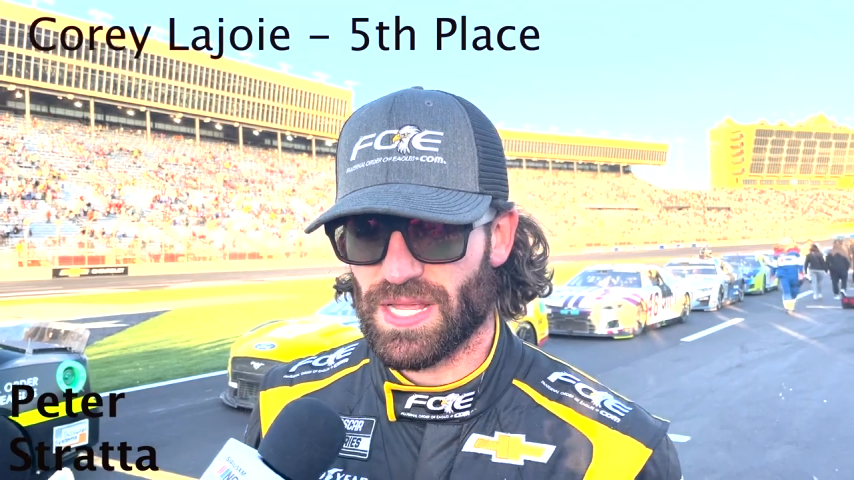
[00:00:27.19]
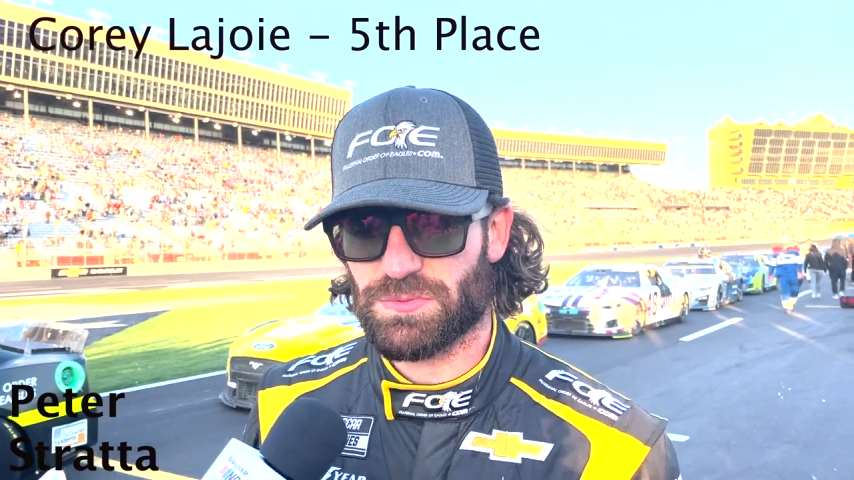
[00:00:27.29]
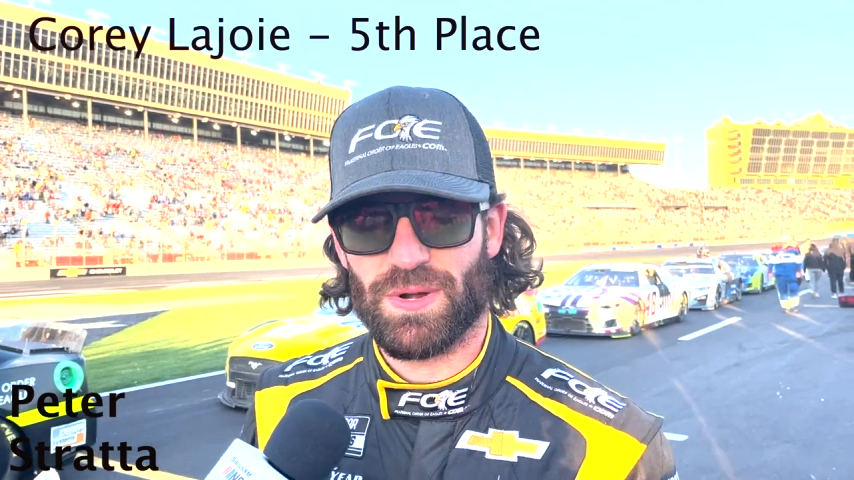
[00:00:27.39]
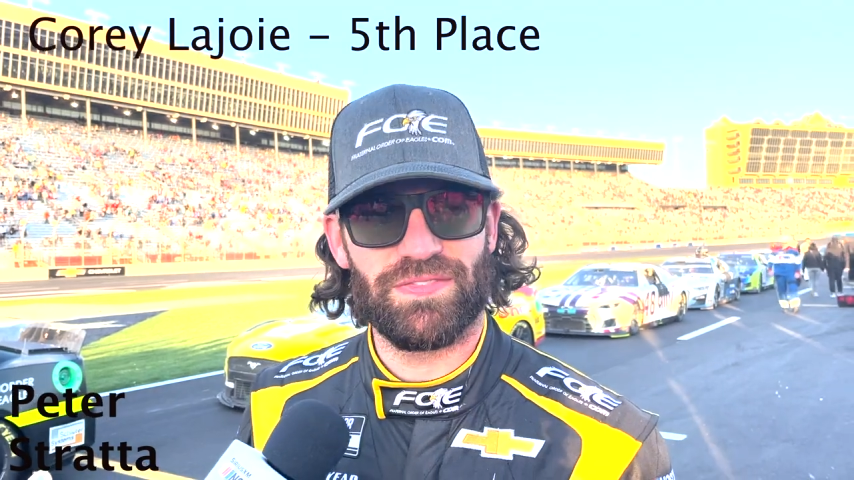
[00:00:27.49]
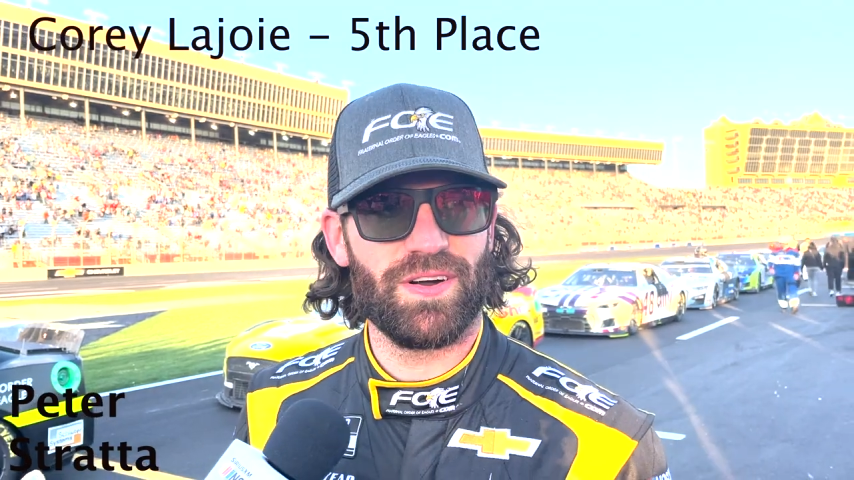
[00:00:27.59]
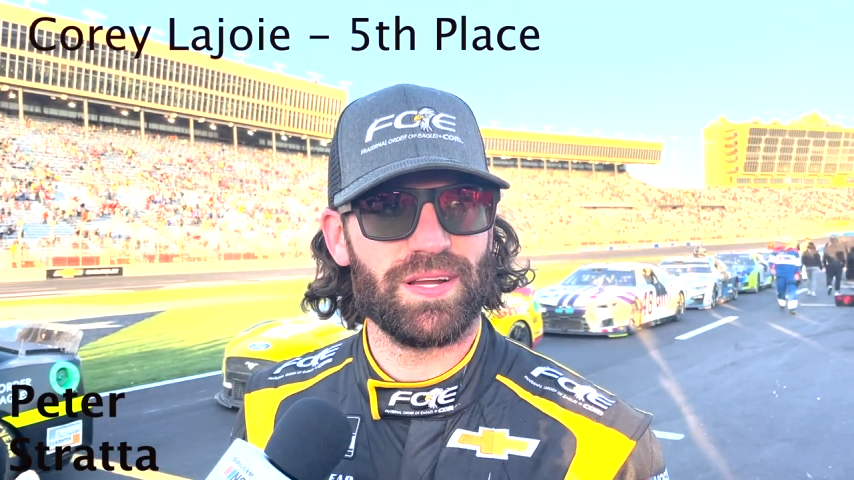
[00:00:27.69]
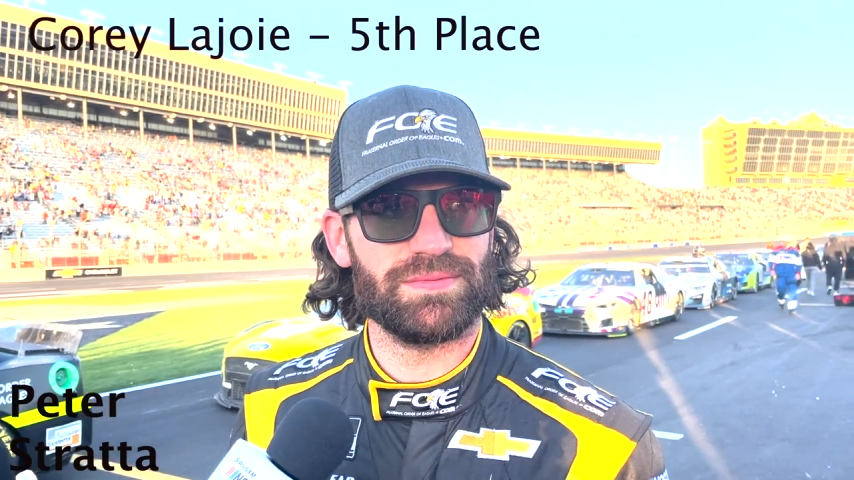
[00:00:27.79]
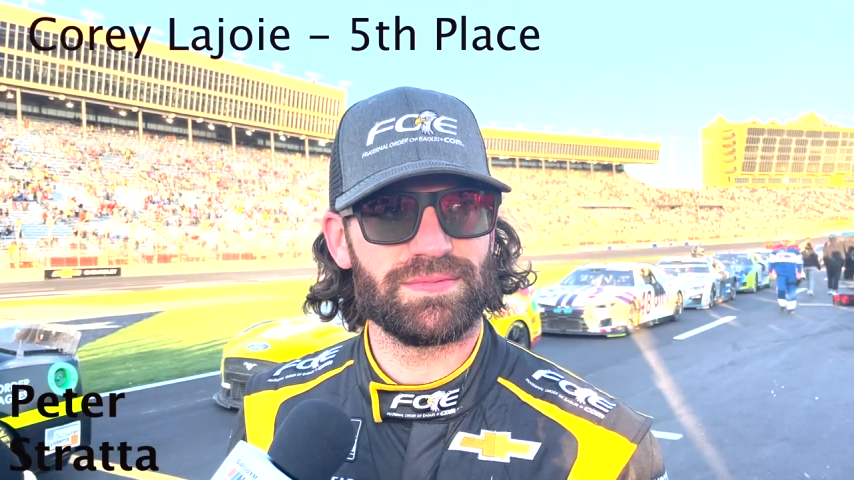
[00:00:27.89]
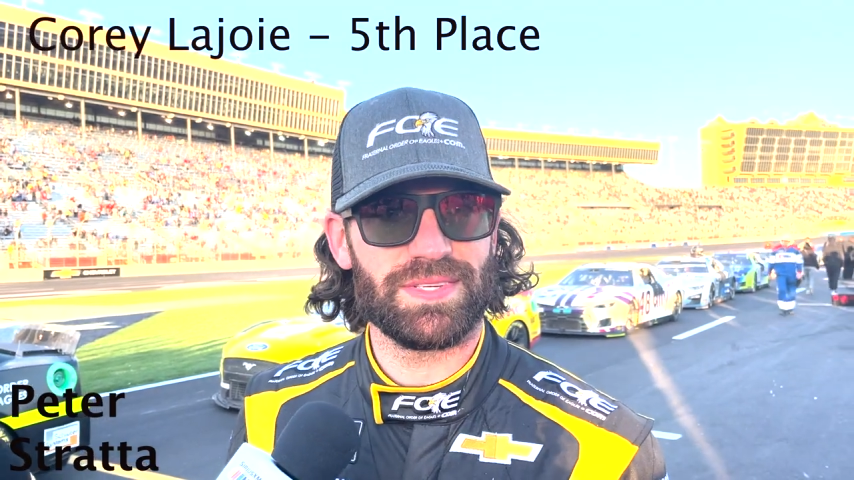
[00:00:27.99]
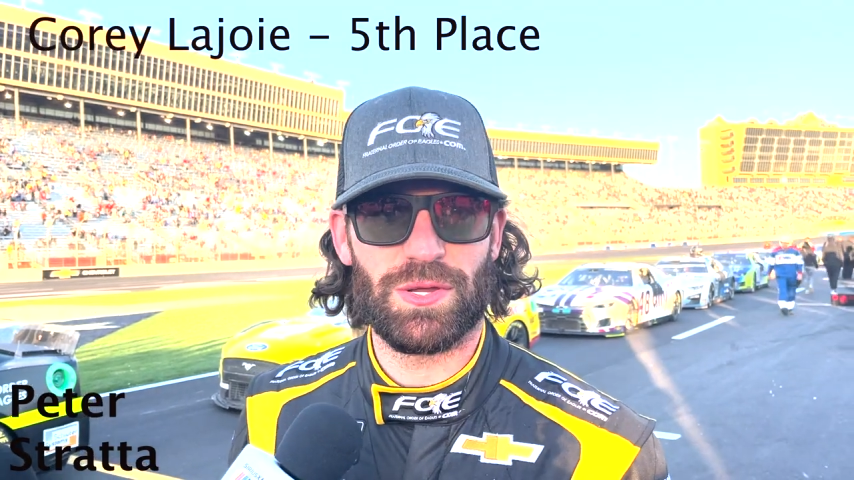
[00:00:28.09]
it was pretty fun.
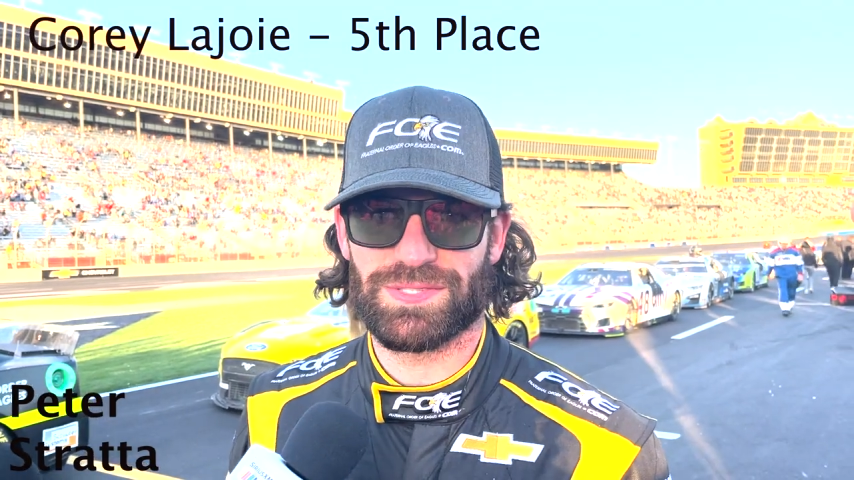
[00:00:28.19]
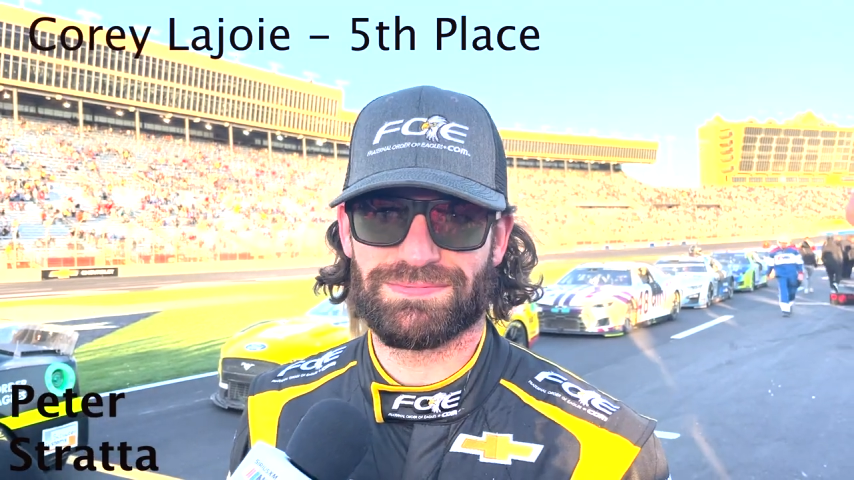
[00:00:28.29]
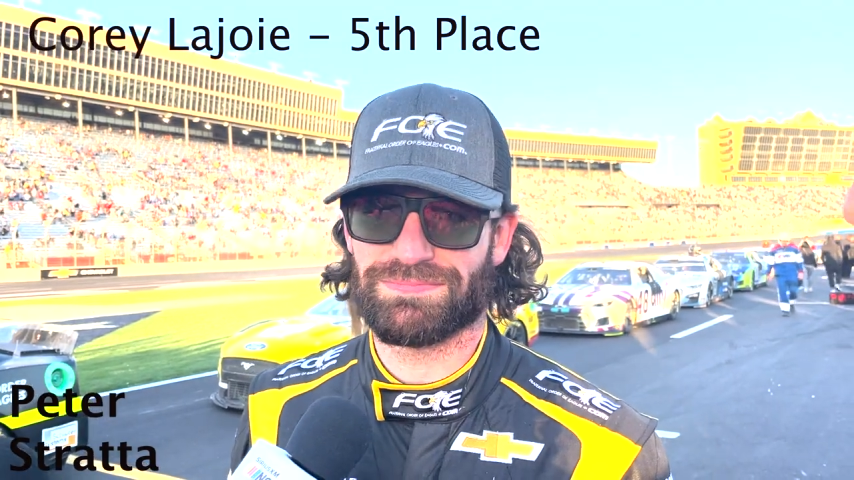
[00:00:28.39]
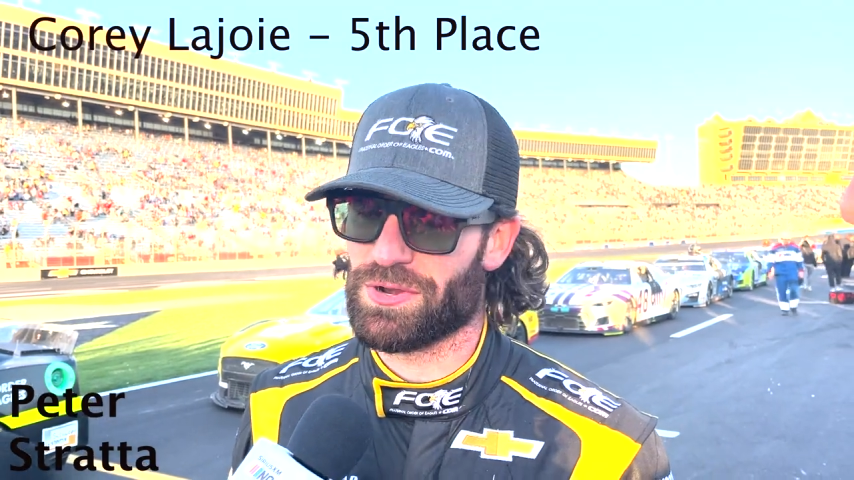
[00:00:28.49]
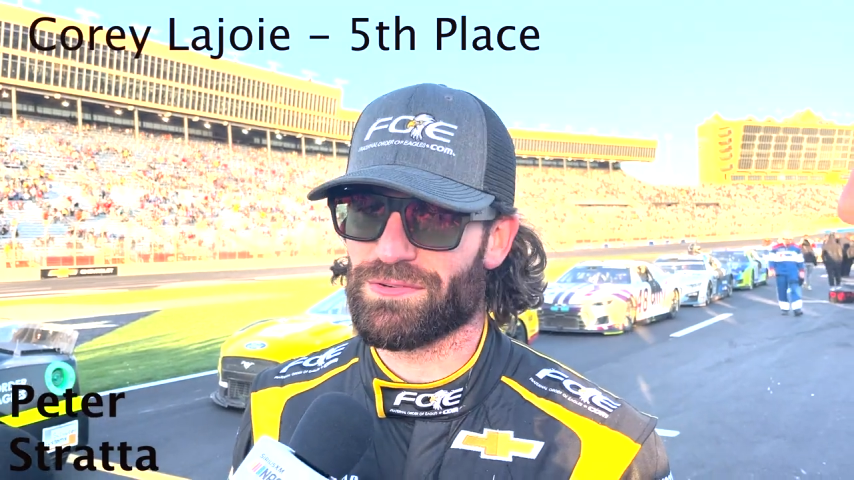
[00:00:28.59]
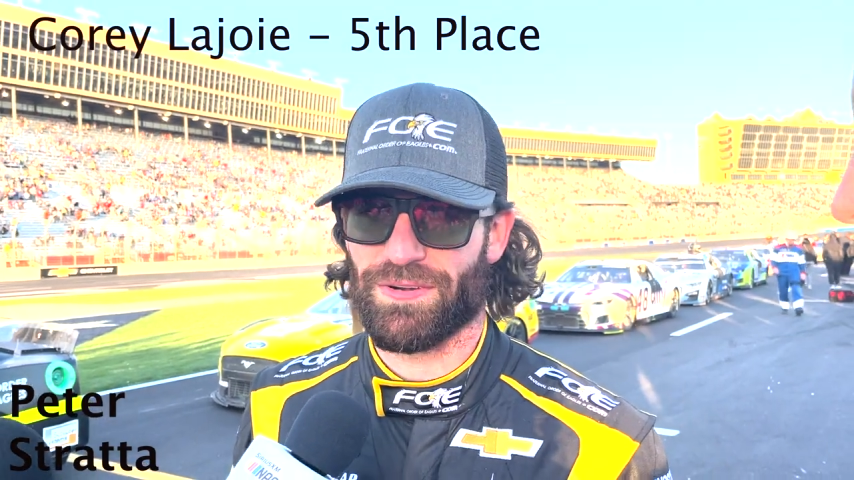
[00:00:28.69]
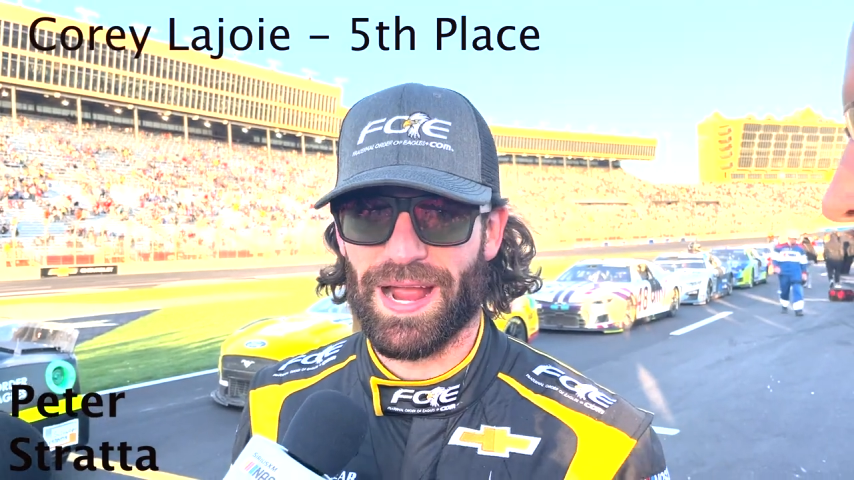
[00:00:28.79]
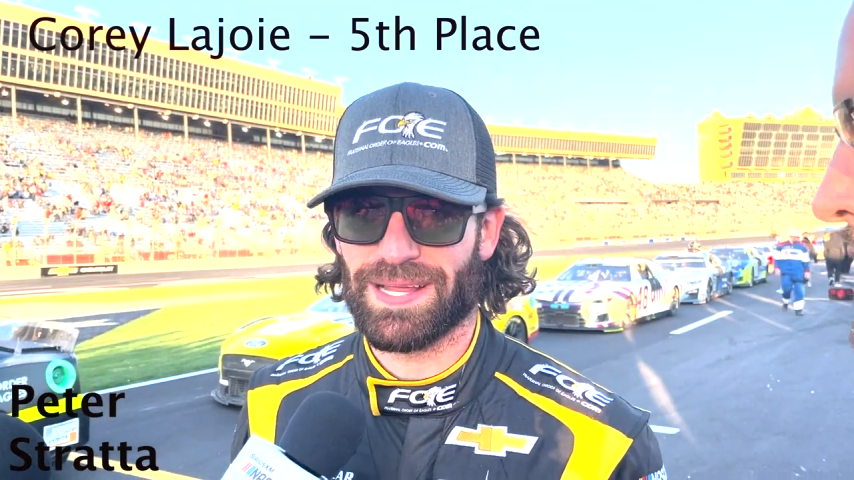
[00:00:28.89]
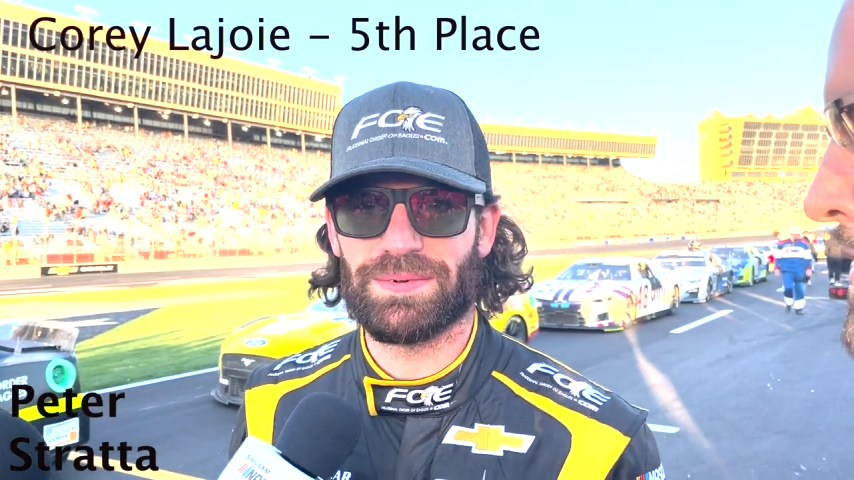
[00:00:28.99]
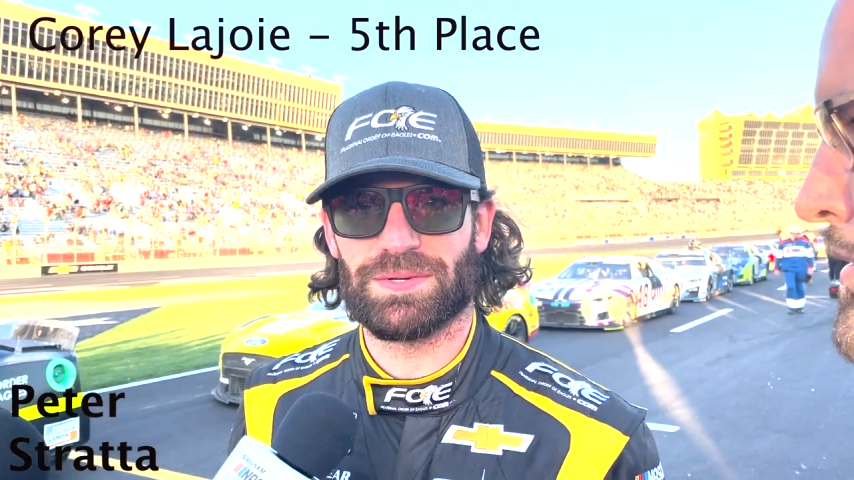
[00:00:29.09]
It was nerve
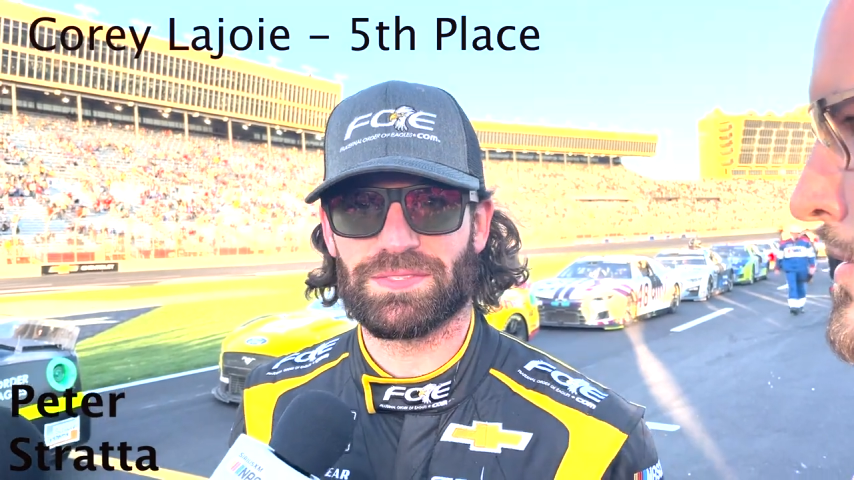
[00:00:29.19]
wracking